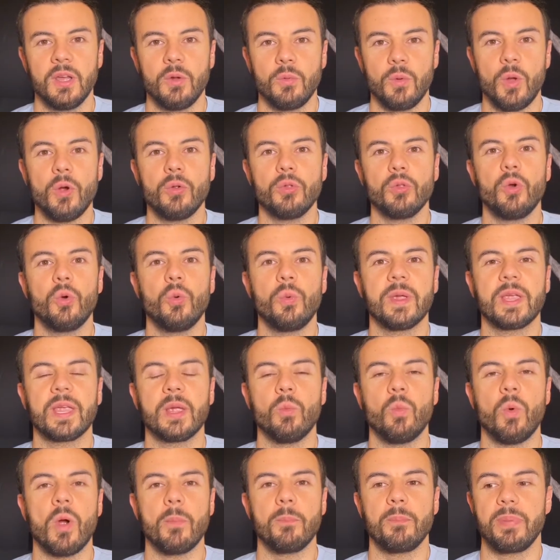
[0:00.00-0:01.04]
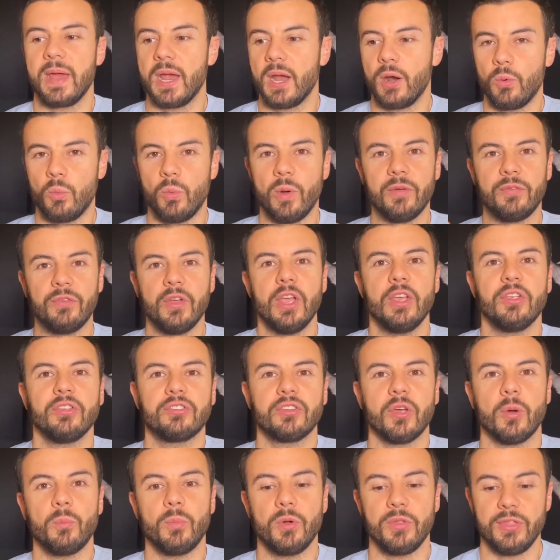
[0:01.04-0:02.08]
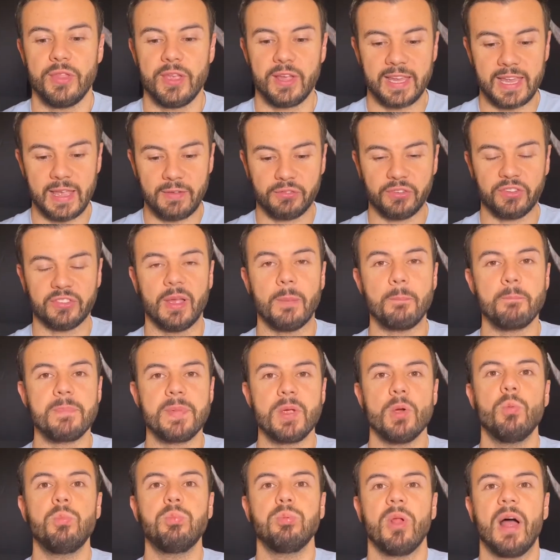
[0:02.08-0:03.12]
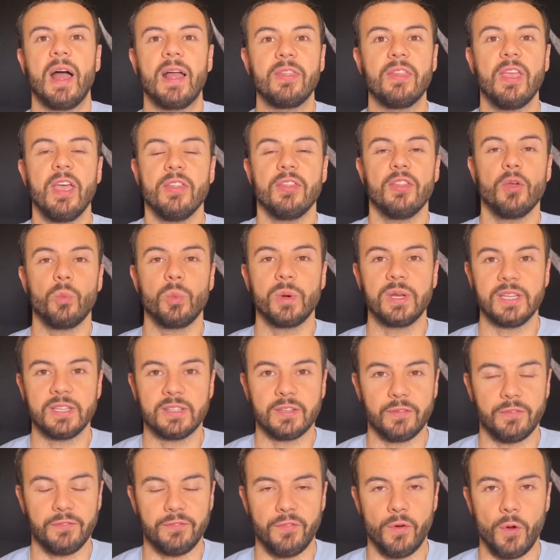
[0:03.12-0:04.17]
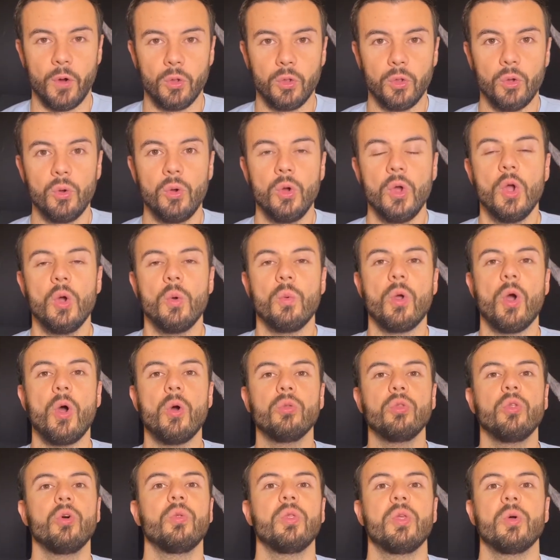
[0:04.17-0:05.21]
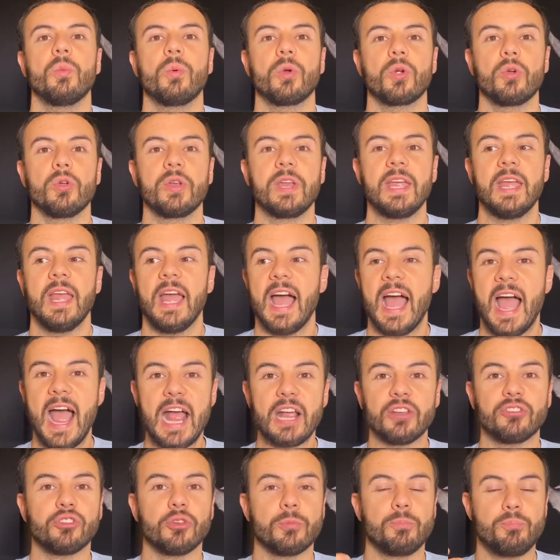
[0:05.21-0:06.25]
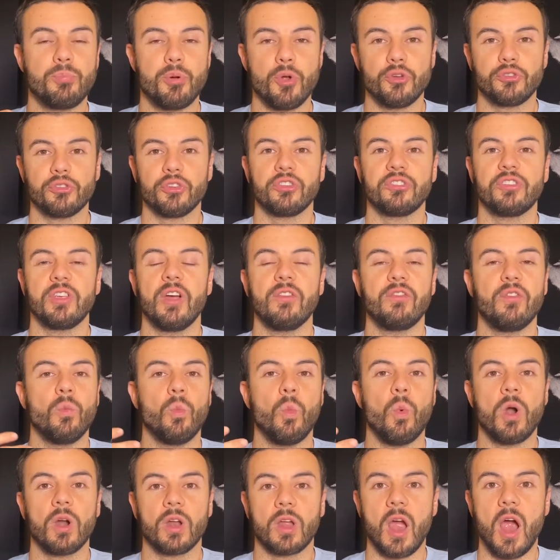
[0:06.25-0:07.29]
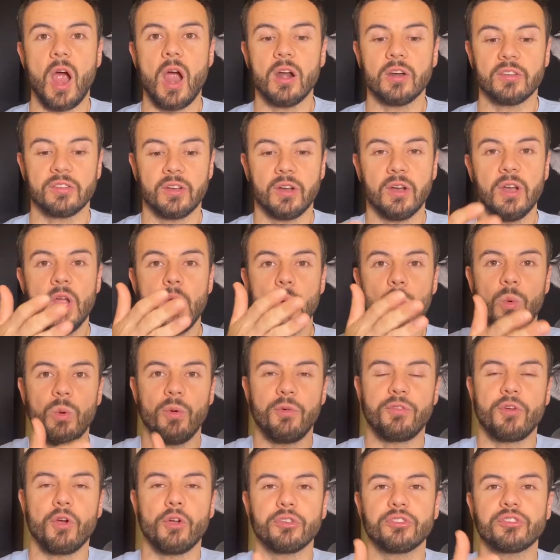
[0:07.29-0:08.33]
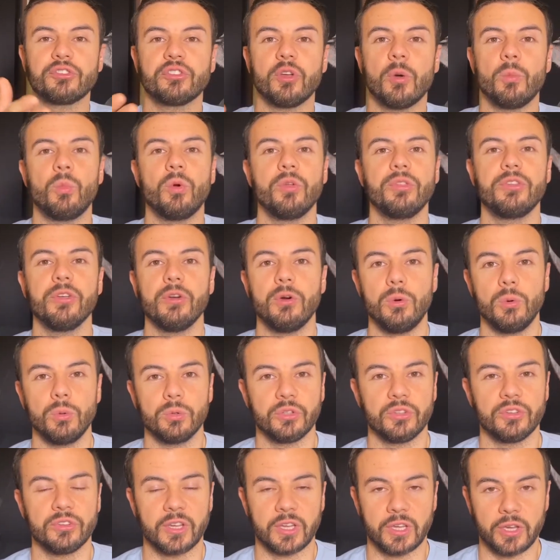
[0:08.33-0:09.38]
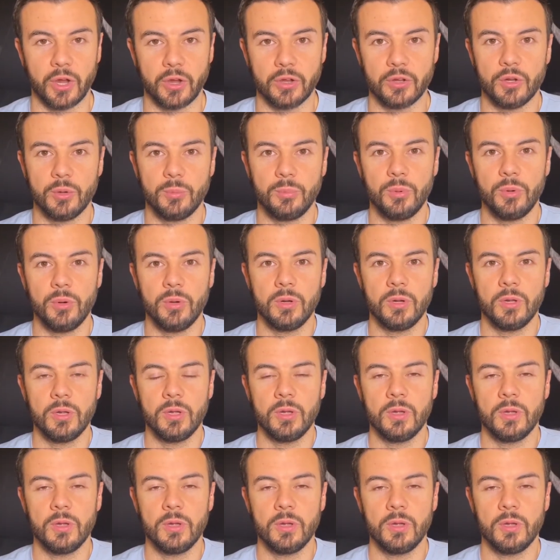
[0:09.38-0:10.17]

We all know we can work better with someone that gives us a meal plan that we need to follow. We all know that we're going to actually push ourselves and work harder when we've got someone to hold us accountable.